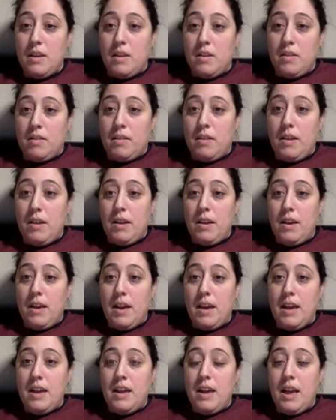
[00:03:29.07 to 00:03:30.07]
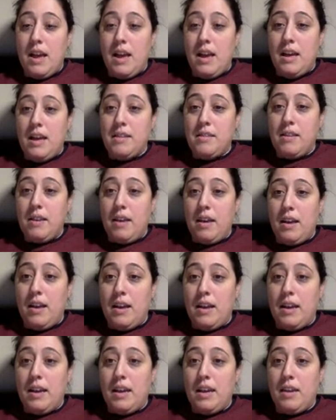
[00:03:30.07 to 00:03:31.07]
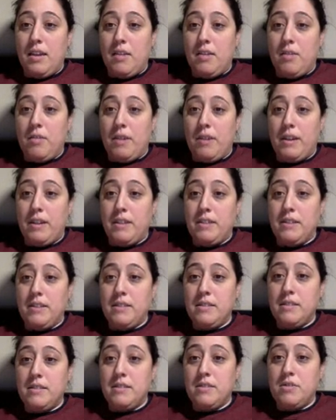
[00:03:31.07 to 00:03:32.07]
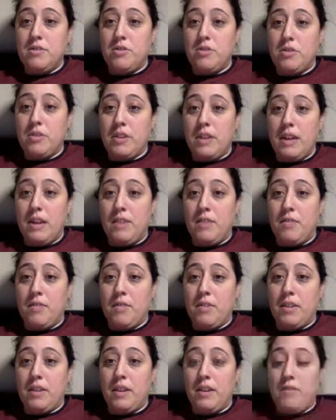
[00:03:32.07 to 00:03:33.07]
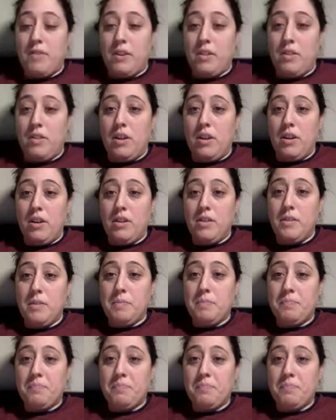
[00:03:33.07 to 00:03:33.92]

Okay, and as I erase this, just kind of give it a look.